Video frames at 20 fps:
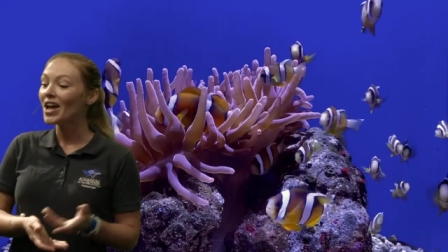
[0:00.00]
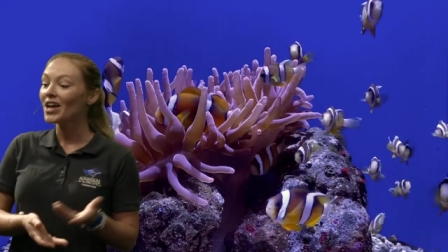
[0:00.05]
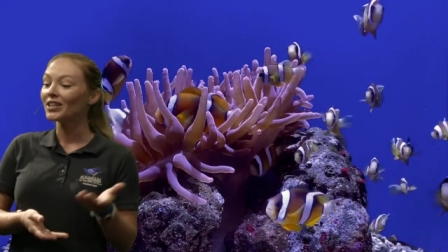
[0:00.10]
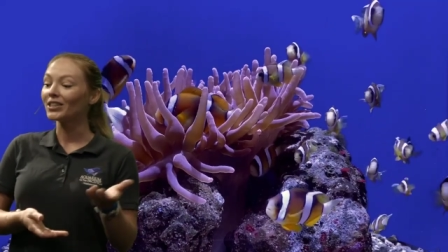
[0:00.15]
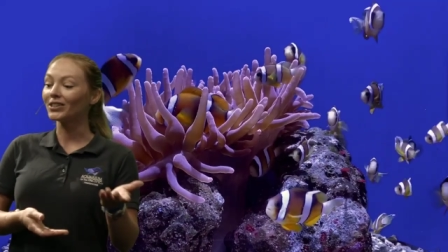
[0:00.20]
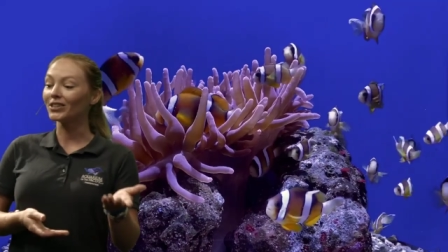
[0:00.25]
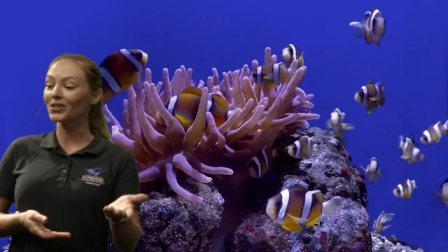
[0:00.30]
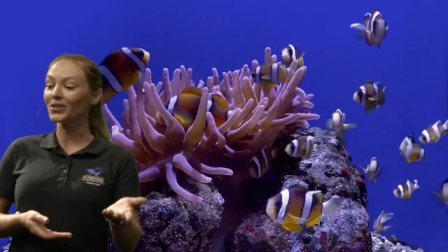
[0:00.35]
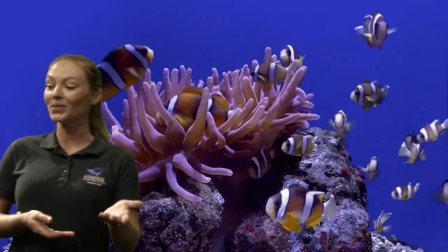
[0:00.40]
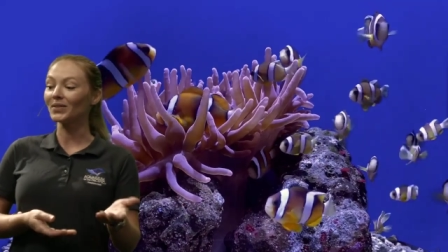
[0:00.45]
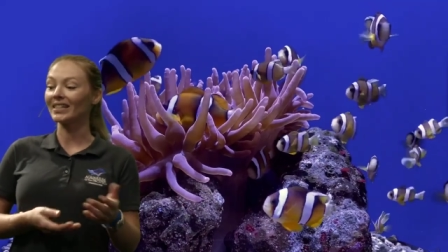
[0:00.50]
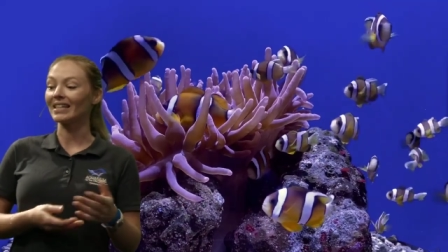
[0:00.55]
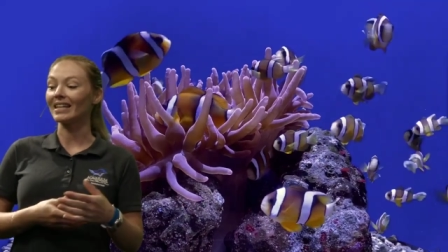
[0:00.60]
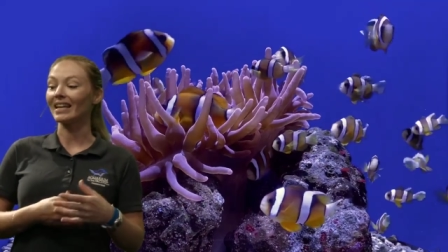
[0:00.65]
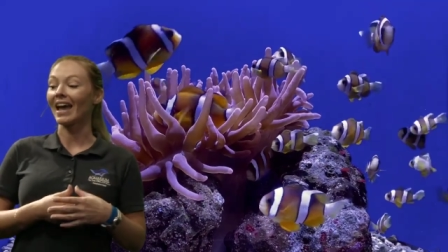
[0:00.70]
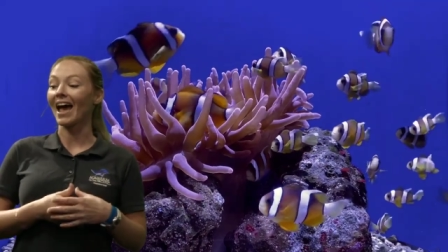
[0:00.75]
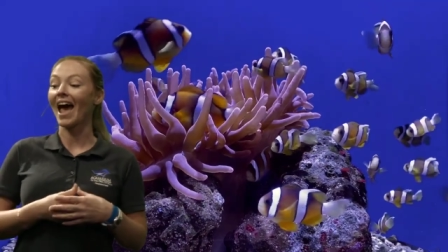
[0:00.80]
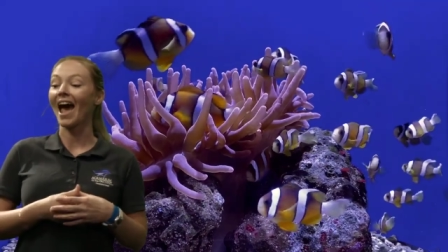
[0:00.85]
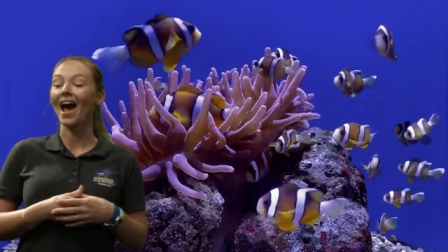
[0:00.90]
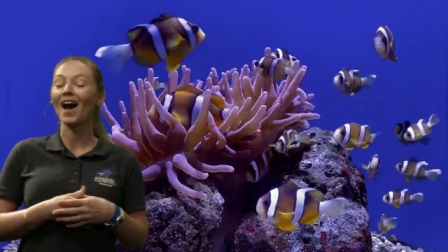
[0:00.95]

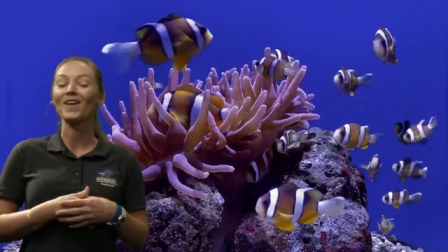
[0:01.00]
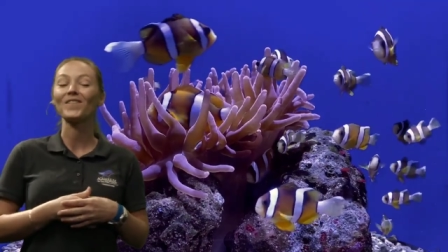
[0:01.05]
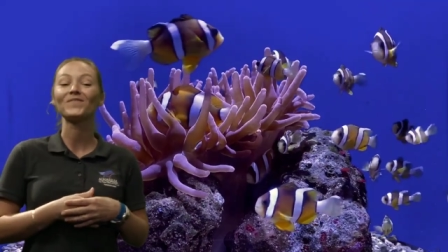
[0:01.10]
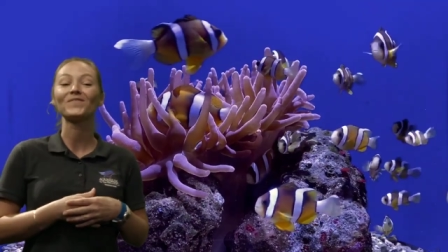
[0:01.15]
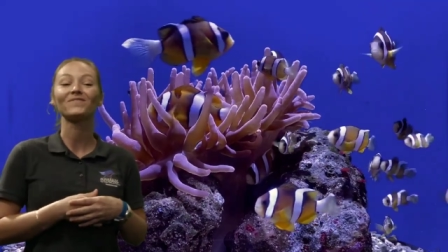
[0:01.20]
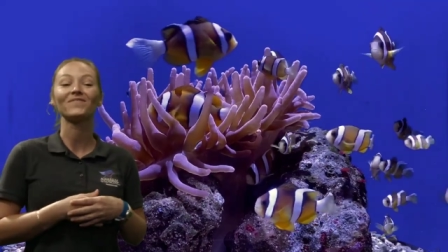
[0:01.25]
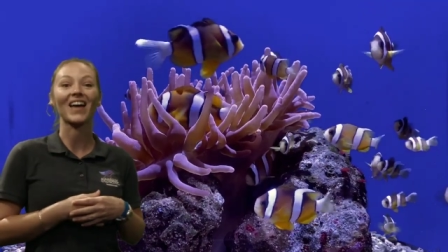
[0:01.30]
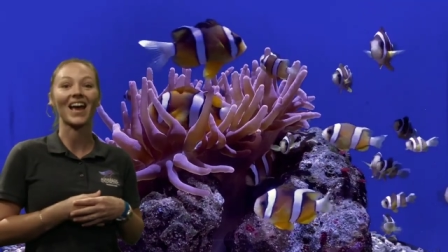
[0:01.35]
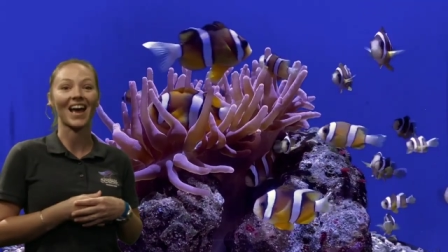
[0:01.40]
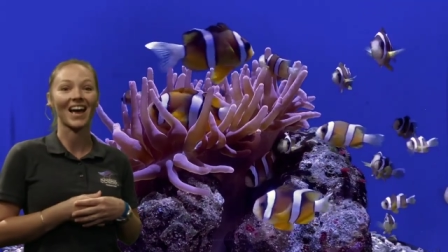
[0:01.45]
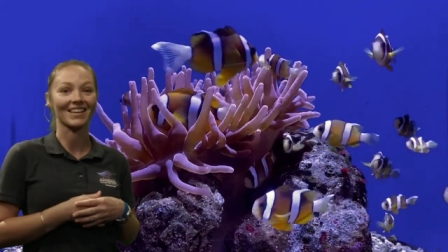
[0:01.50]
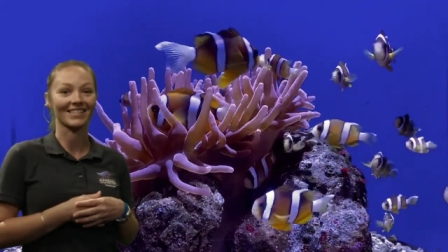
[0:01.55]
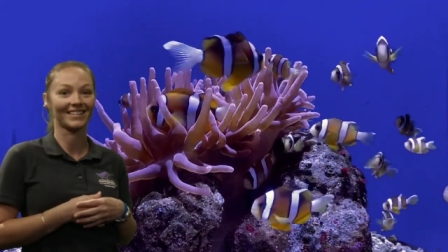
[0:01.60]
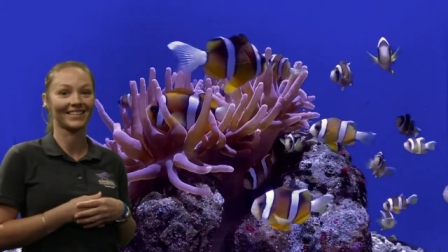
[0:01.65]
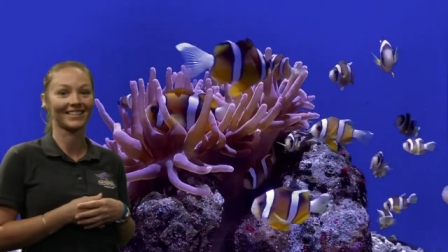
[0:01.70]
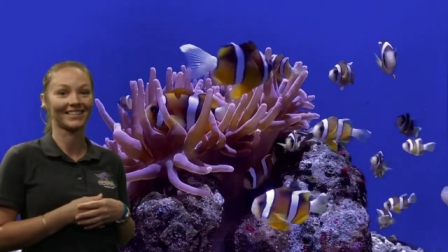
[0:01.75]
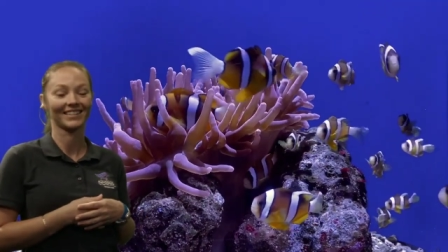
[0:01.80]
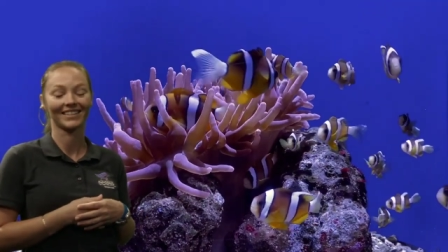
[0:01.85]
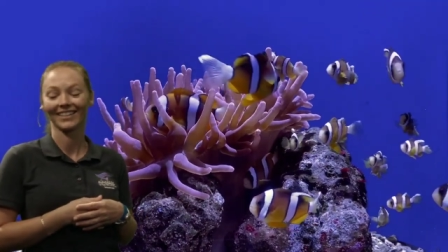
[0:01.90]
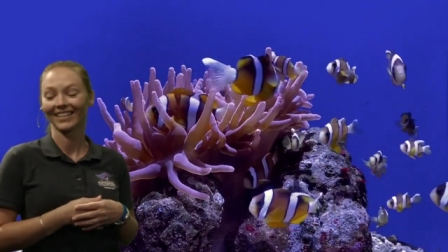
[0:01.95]
Susie, how
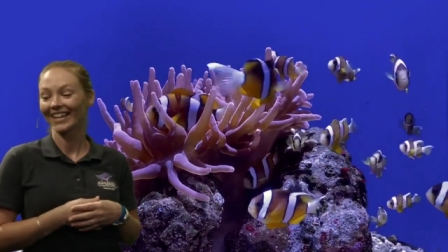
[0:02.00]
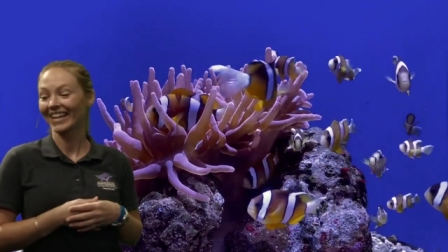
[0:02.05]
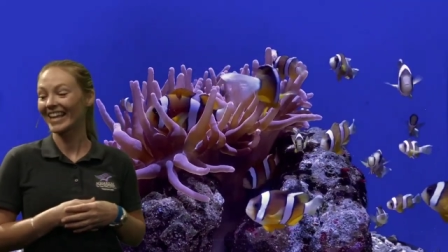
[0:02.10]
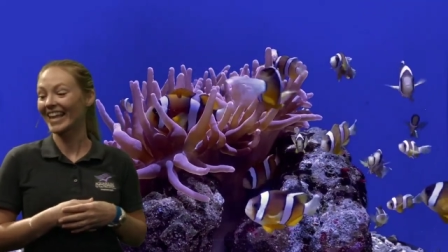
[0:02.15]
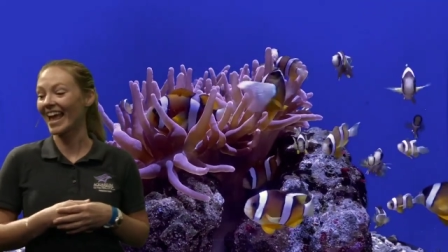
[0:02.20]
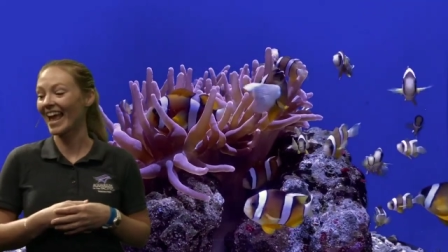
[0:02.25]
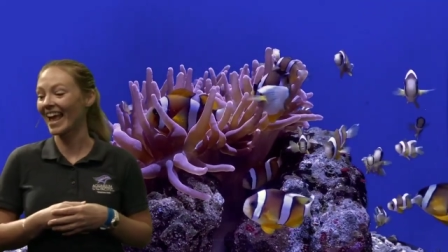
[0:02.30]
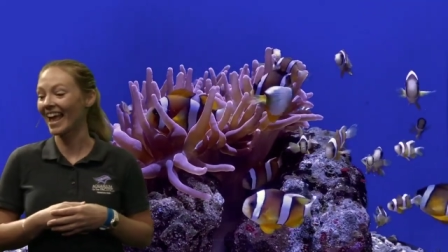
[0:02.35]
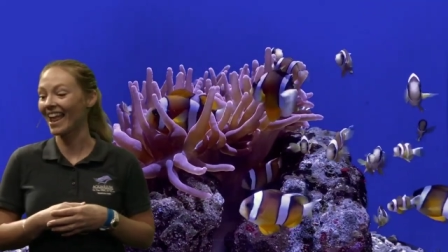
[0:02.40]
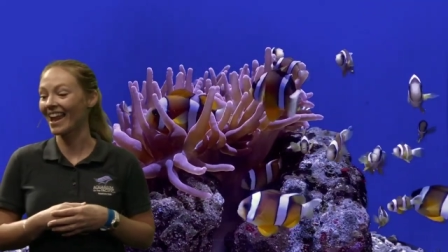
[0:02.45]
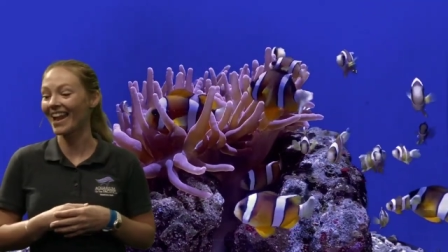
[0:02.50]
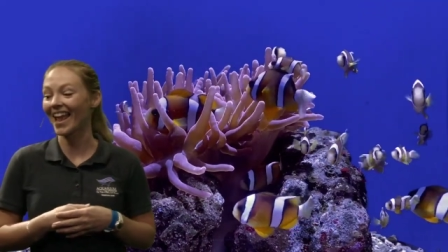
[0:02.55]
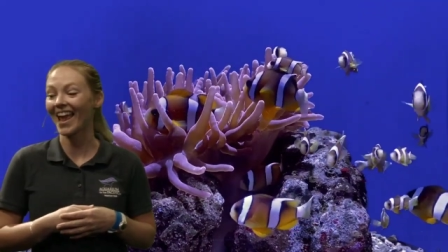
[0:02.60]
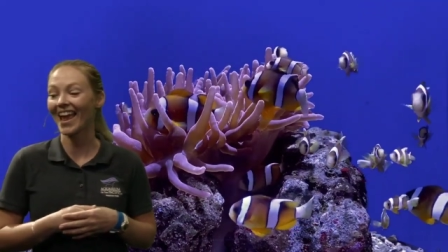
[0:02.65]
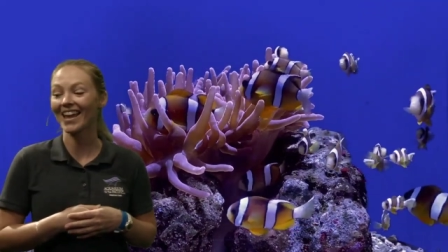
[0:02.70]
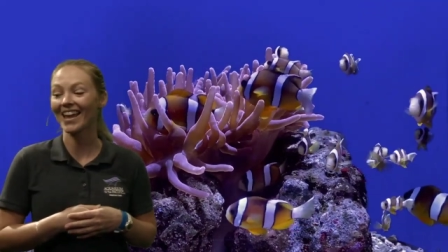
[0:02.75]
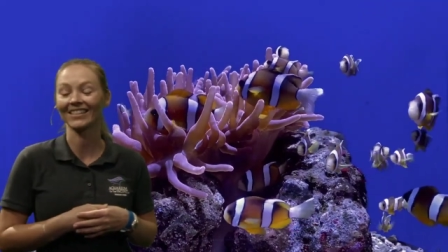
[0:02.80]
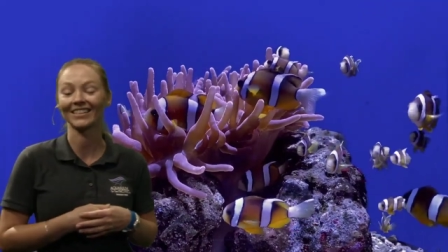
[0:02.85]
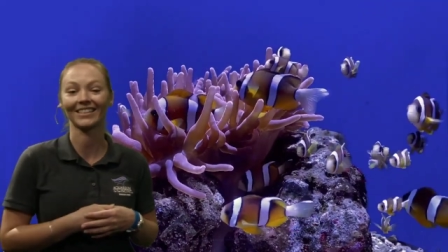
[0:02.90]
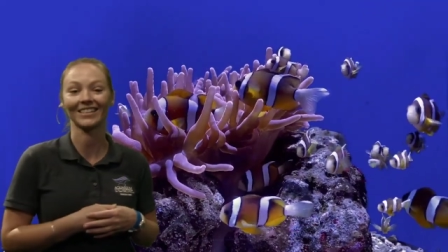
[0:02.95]
fast can
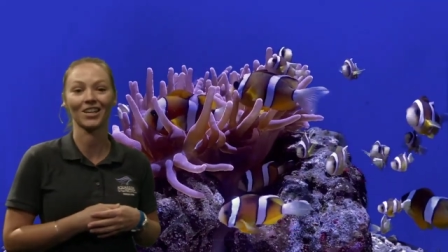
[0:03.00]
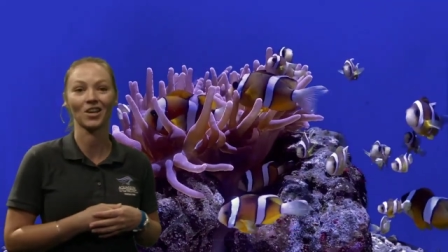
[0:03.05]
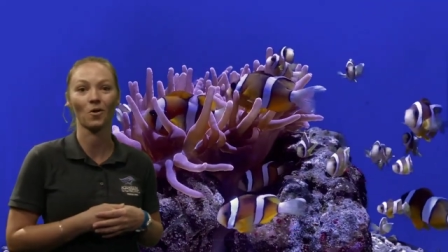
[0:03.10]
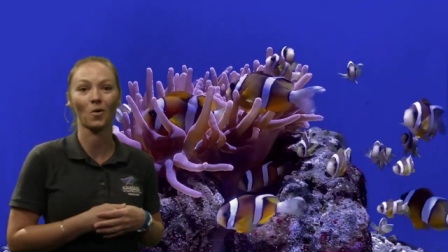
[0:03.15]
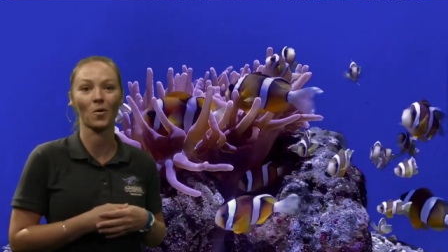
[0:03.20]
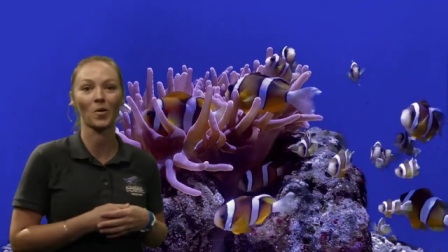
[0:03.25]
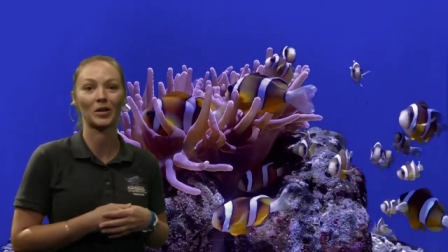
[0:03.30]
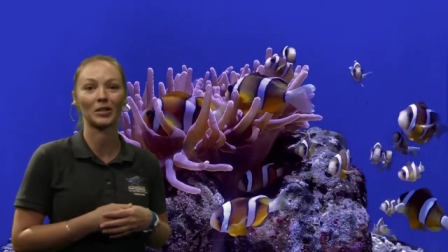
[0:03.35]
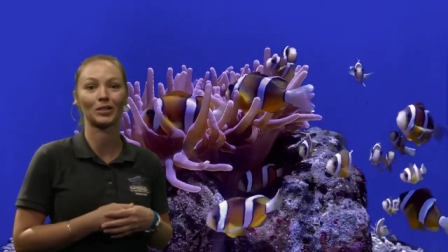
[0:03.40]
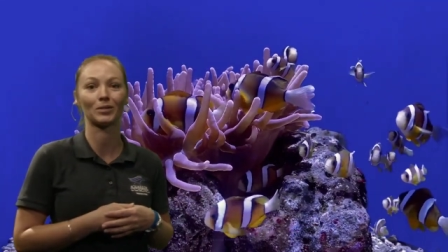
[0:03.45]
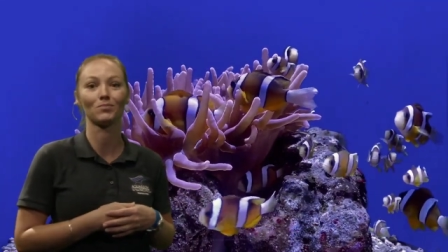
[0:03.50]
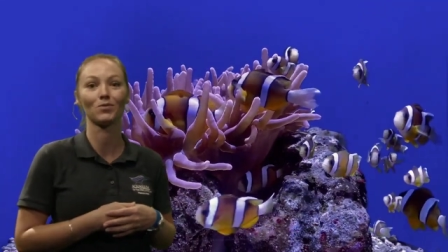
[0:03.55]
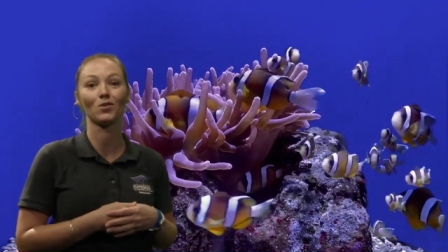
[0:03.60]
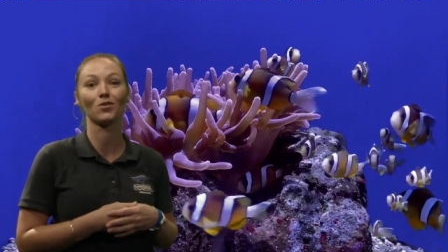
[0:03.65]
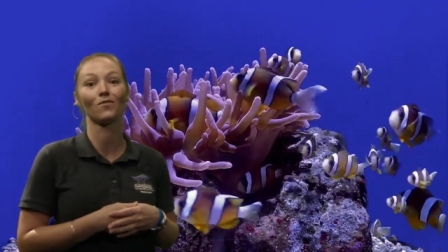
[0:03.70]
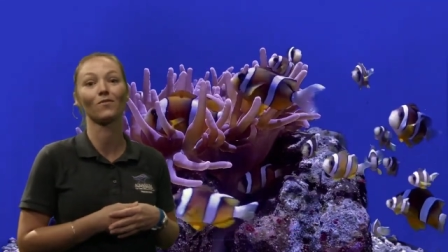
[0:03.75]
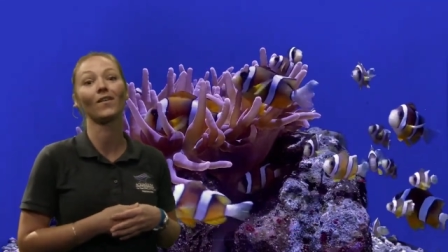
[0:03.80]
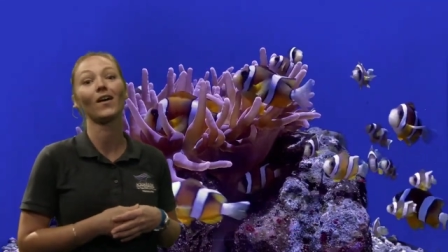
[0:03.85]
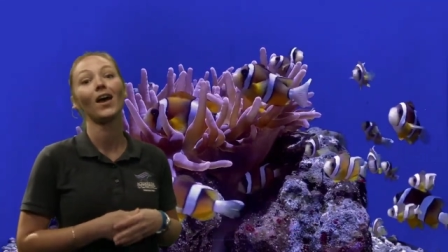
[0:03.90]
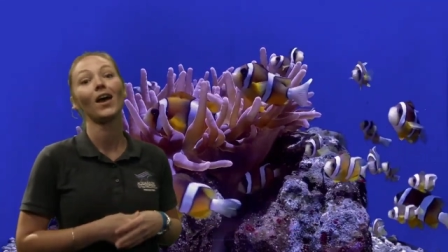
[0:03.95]
a seahorse
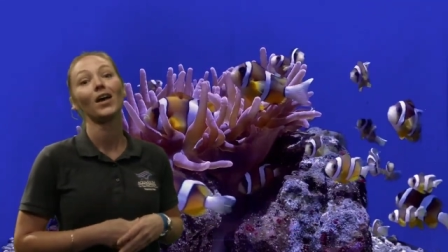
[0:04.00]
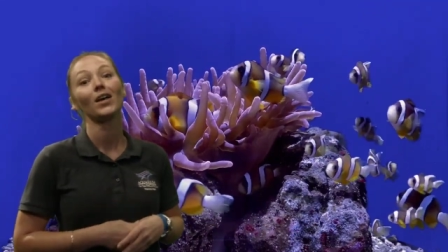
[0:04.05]
move?